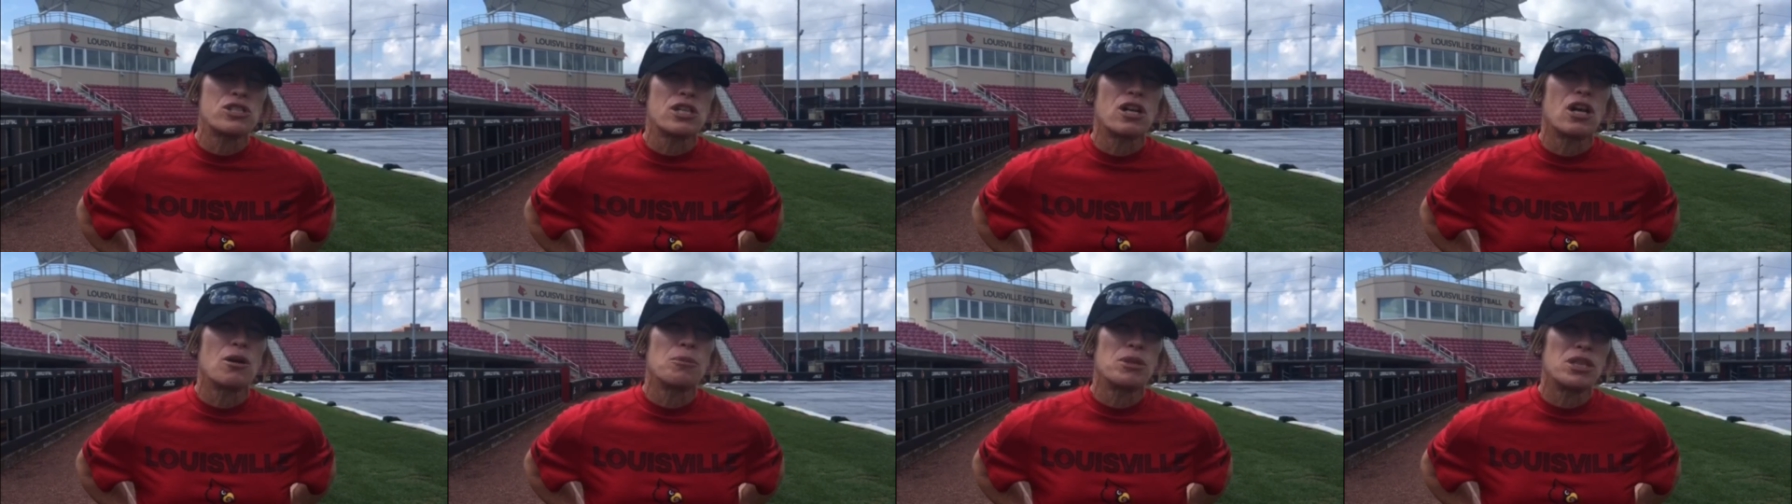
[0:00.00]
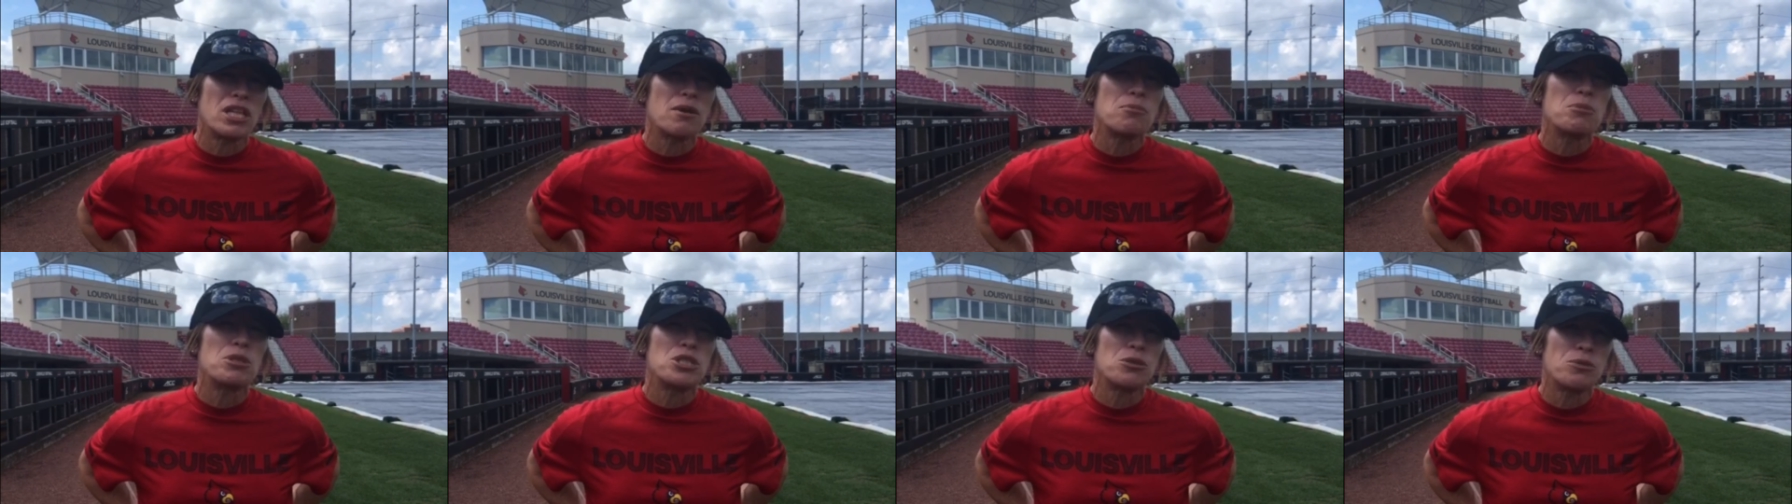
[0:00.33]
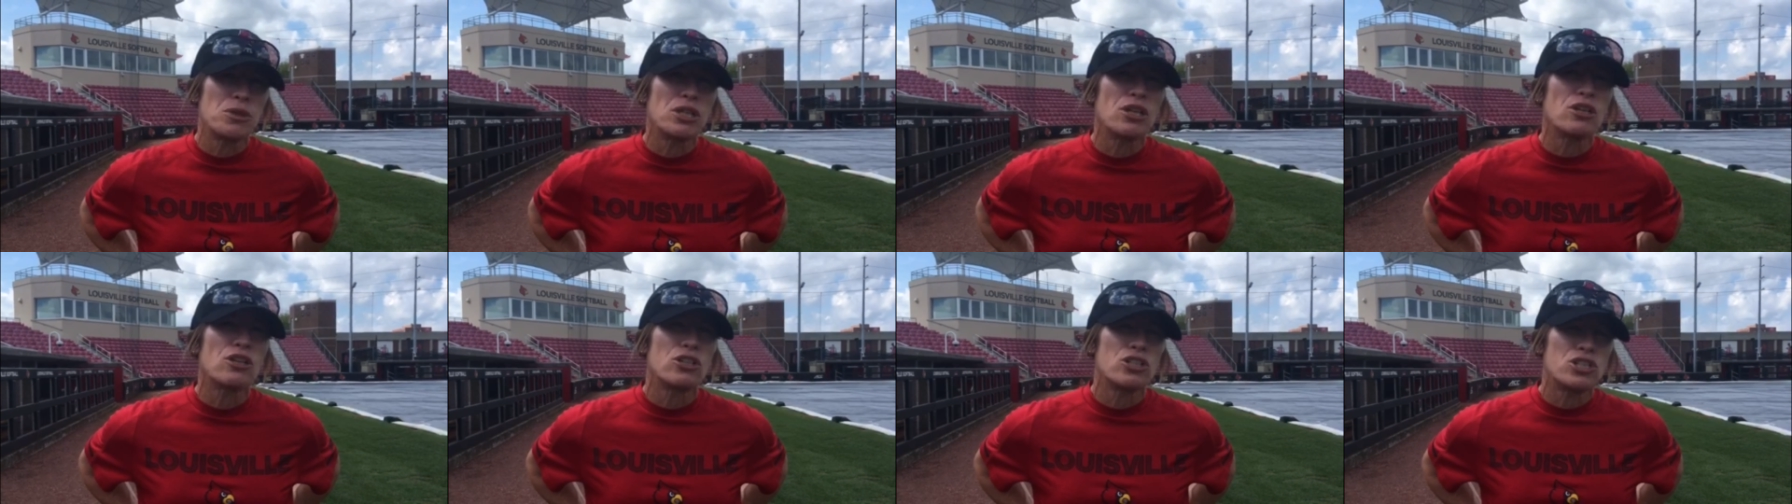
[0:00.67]
and they've been
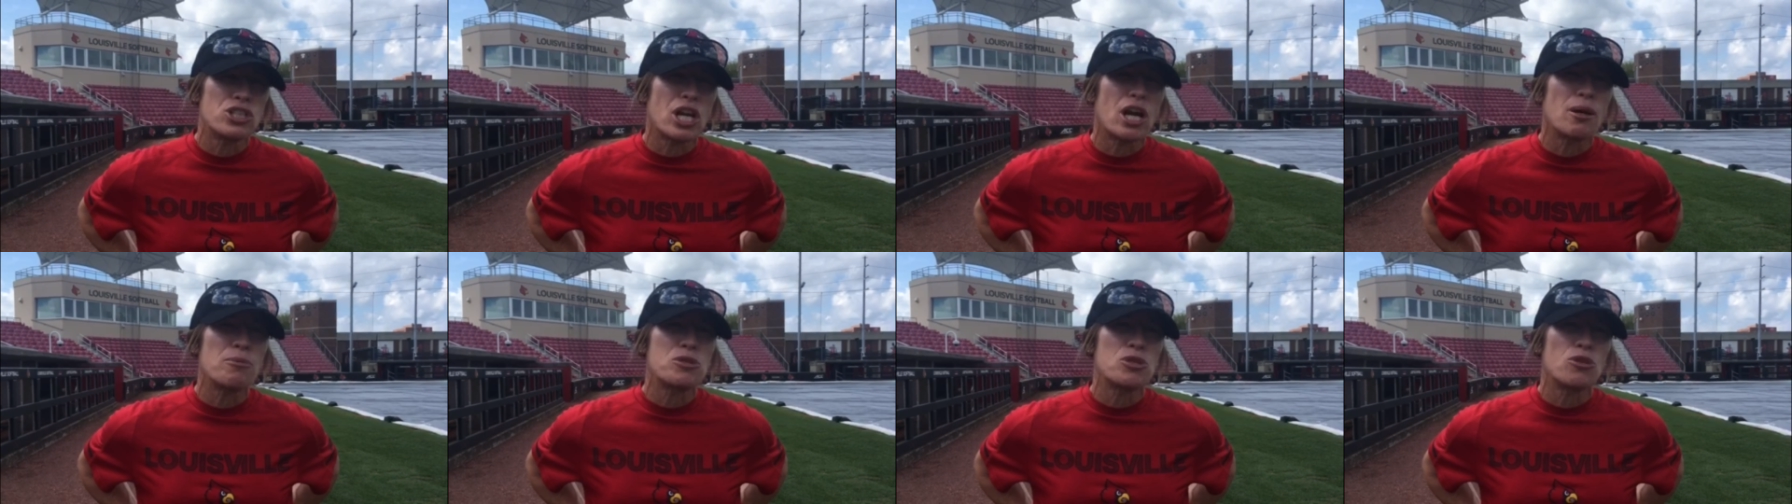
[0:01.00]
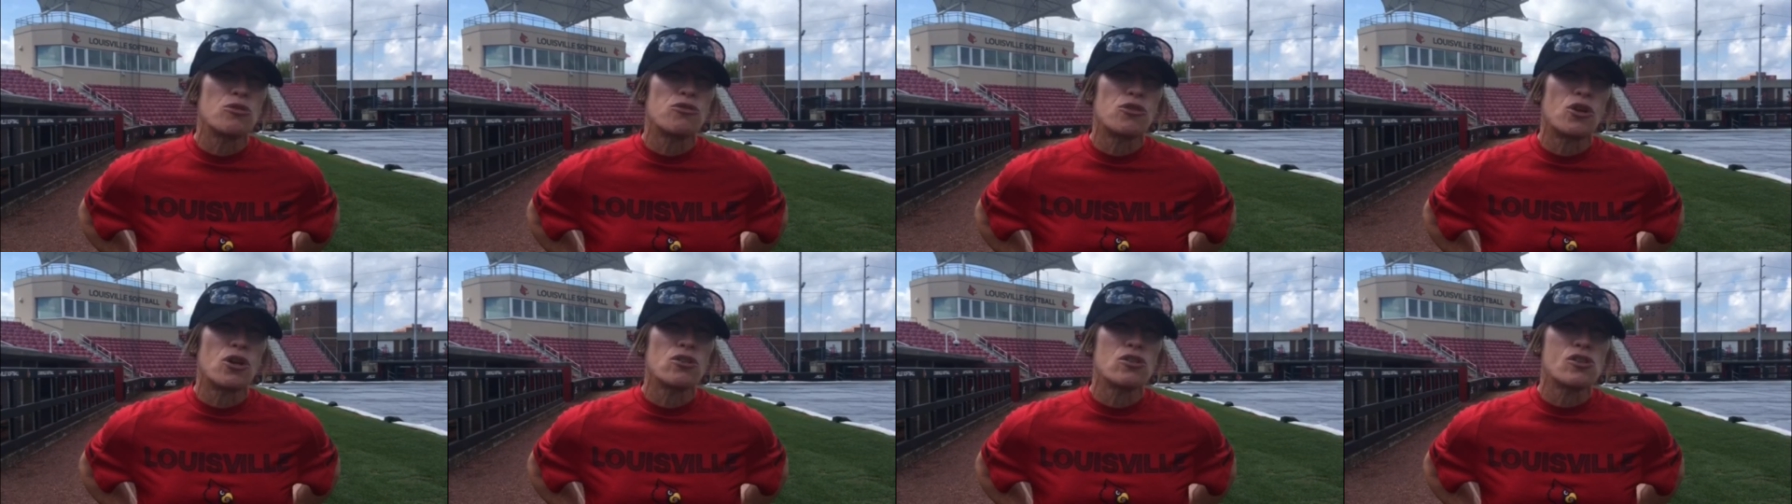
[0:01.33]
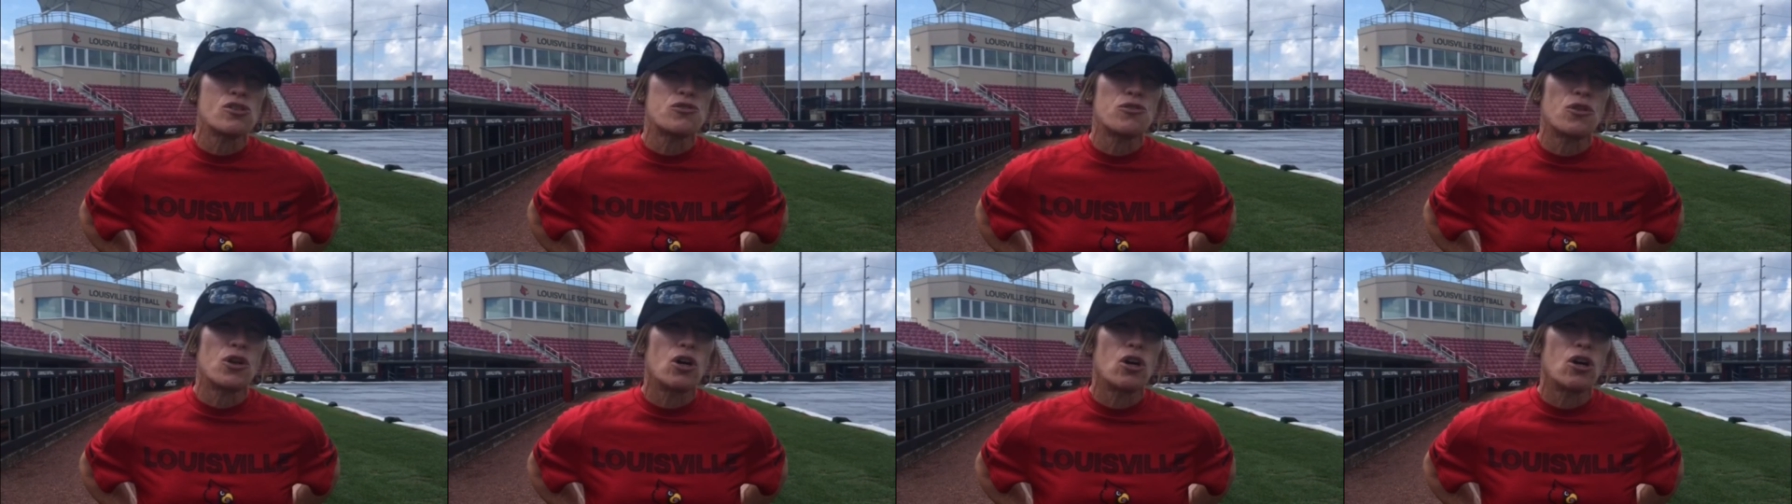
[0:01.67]
doing a good job so far
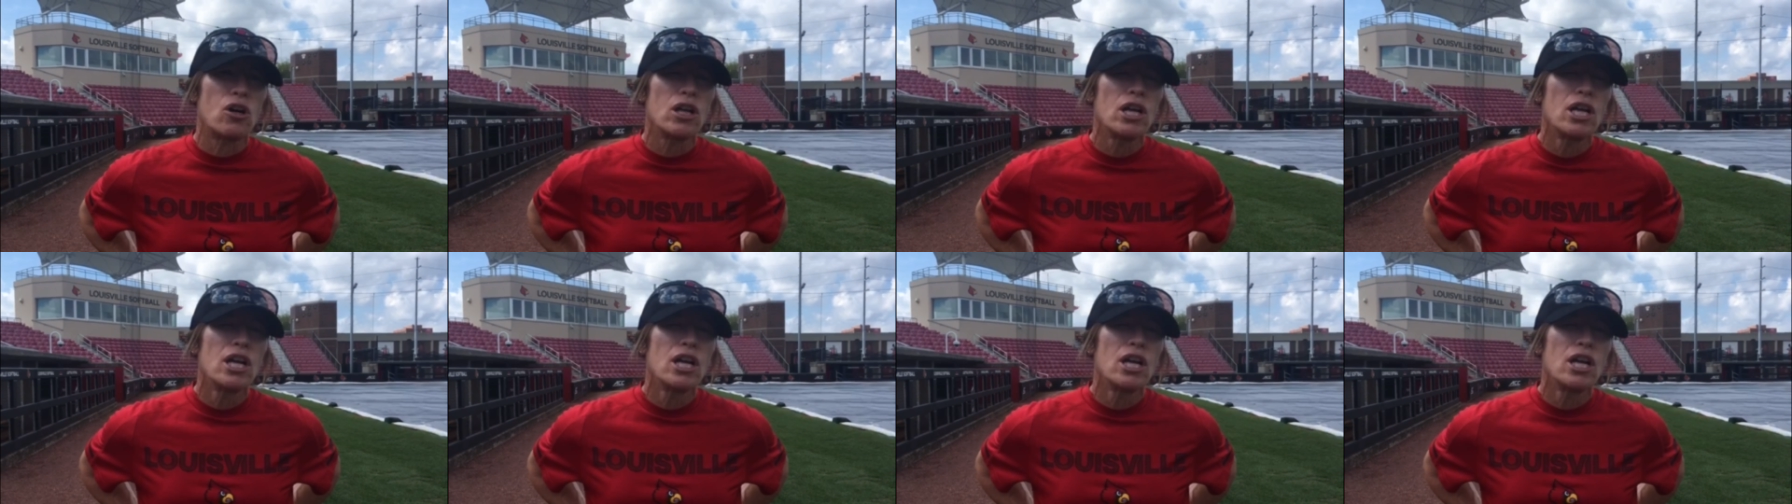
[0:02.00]
this fall.